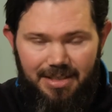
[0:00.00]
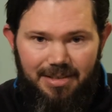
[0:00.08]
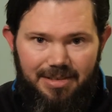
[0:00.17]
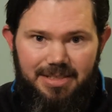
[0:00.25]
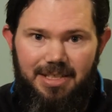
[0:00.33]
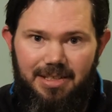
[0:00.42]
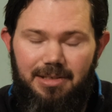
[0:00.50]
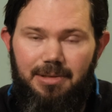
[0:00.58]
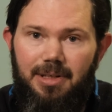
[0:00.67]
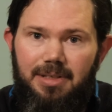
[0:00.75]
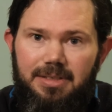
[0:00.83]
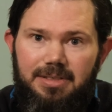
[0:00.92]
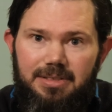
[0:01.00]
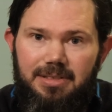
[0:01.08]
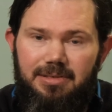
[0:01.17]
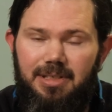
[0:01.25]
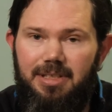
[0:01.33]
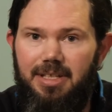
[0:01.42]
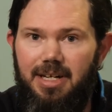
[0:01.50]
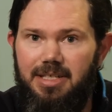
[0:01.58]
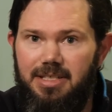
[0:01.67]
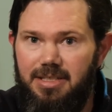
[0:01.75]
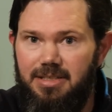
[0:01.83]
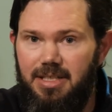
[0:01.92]
I said, all right, Gran.
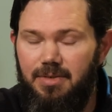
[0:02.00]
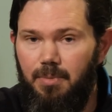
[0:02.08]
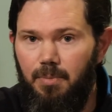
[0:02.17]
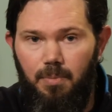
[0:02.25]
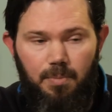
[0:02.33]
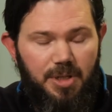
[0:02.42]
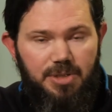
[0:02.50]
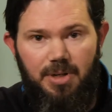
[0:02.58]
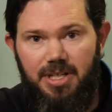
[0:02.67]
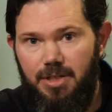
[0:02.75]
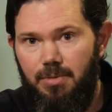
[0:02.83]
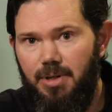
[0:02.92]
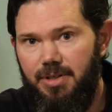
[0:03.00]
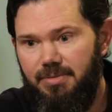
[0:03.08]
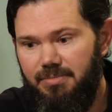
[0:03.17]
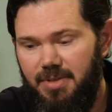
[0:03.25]
So I said, "Which one do you want?"